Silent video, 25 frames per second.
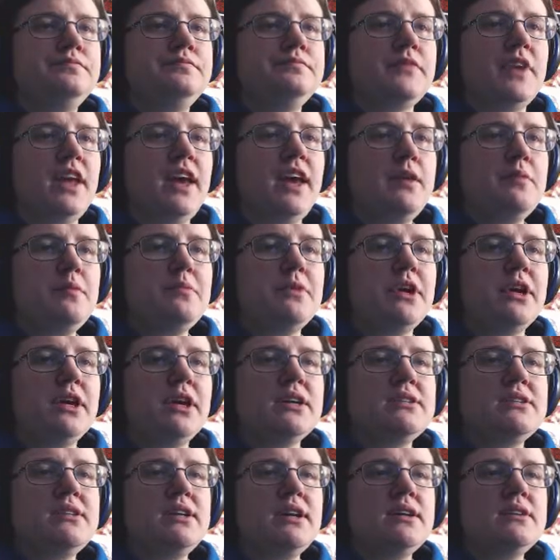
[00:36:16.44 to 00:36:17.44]
I am
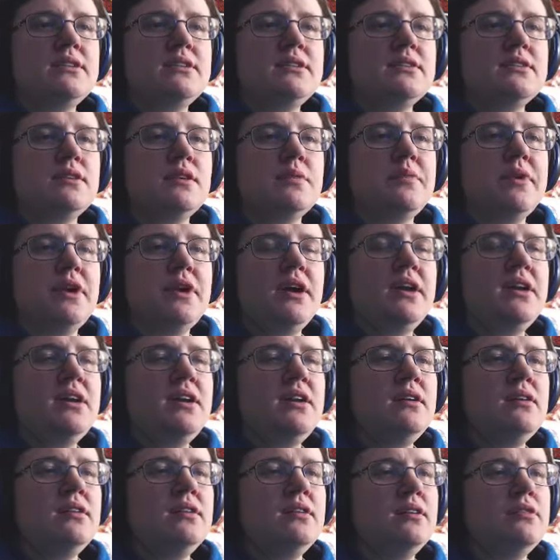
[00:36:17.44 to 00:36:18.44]
Marcus, yes. A
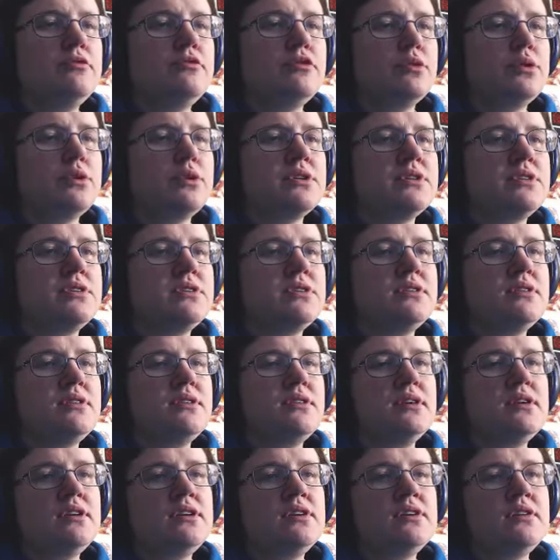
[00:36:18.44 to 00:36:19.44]
body? Of course.
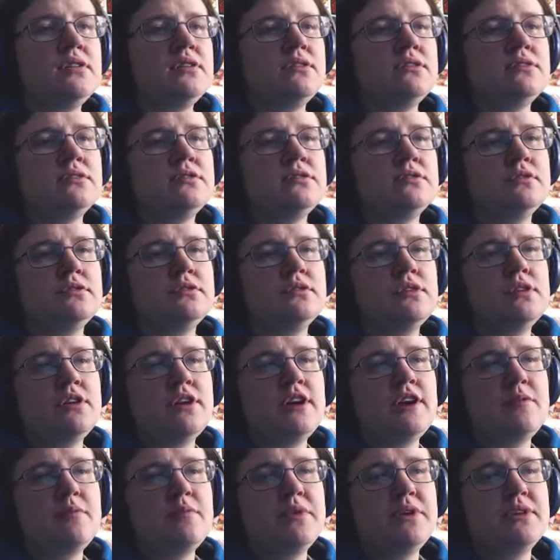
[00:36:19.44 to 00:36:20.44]
There there
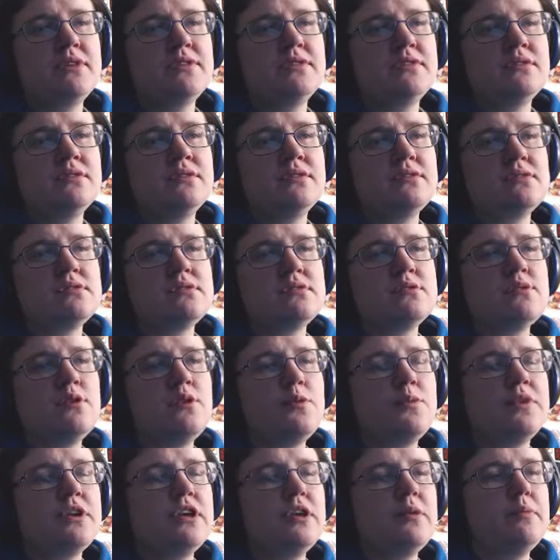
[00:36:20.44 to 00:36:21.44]
have been so
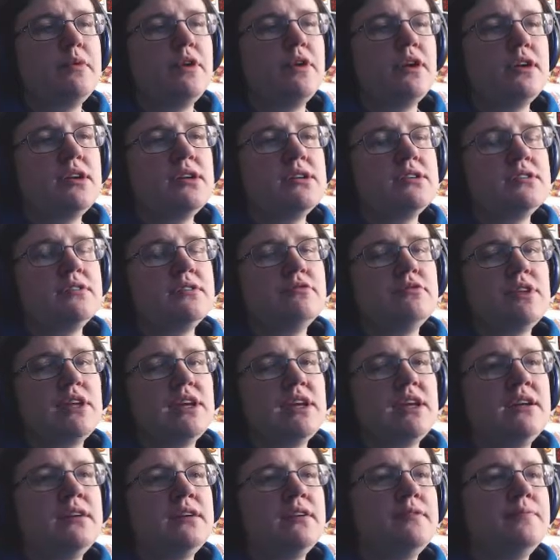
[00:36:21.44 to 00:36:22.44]
many bodies of
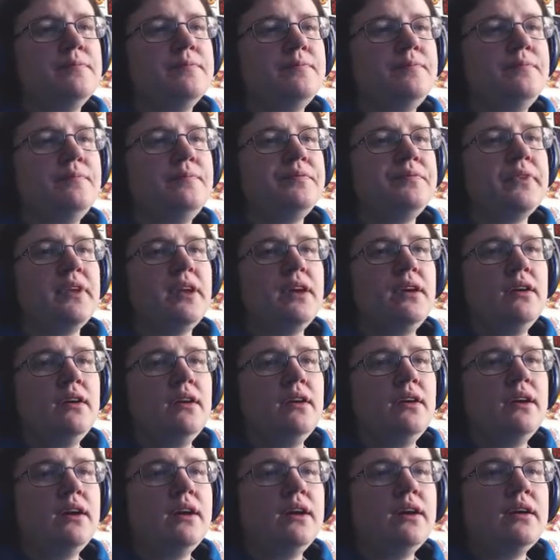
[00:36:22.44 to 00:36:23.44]
late.
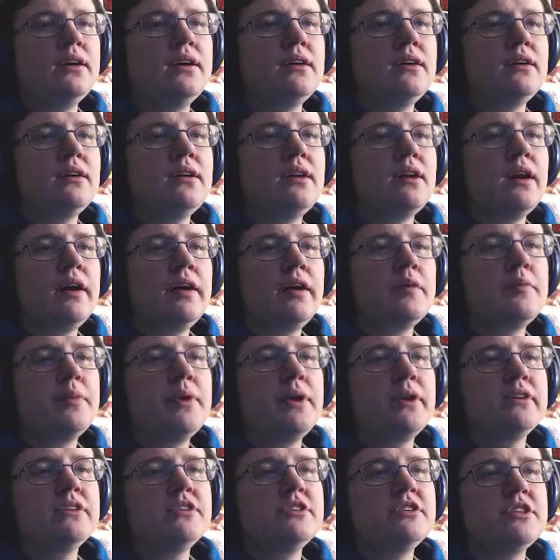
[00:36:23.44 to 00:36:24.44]
I I
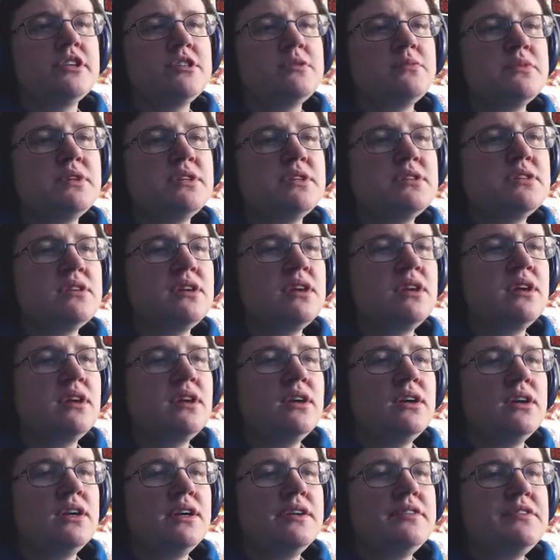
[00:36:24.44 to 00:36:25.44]
apologize, miss.
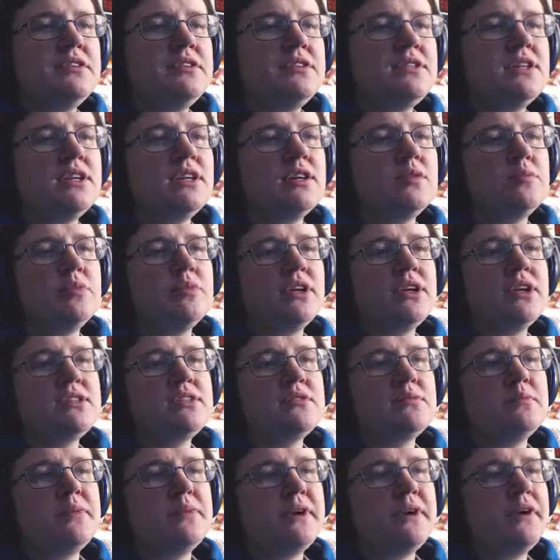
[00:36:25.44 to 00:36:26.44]
If you seek a place
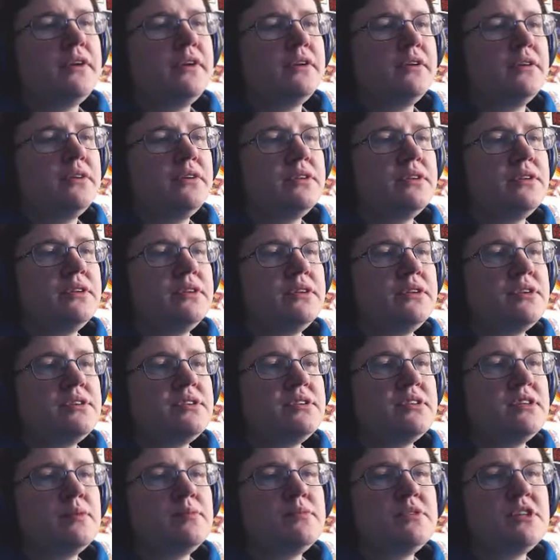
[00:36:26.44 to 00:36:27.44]
of burial, then there is
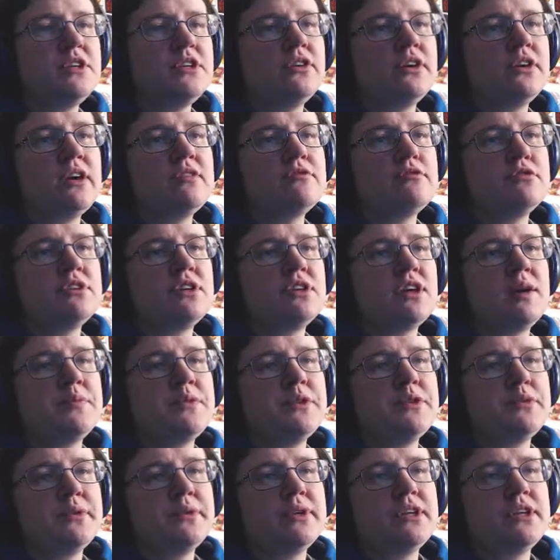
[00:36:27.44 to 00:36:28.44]
an empty grave atop
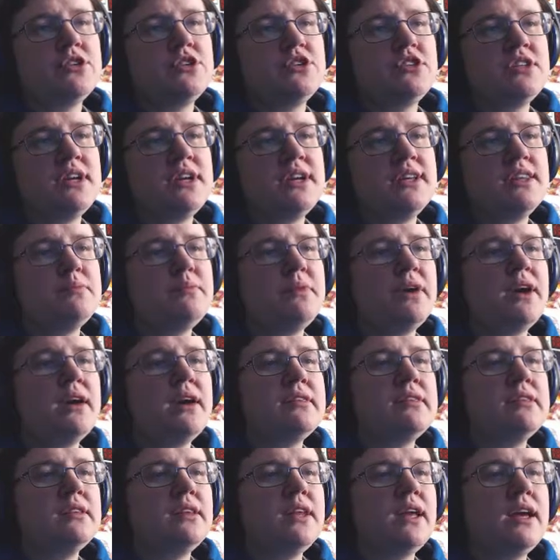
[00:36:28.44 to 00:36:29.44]
the ridge. Take the
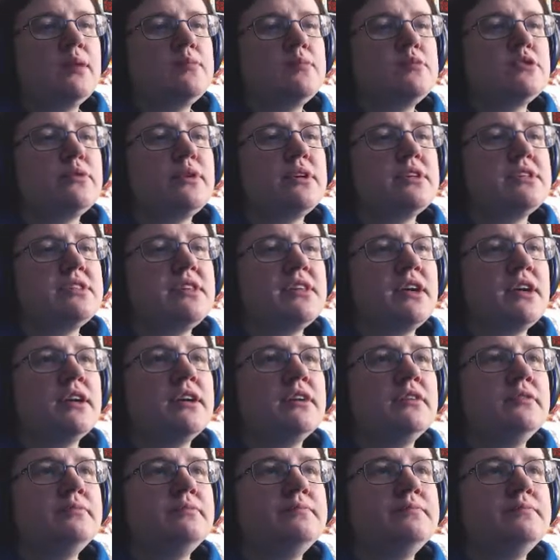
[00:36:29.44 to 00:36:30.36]
path and lay him to rest there.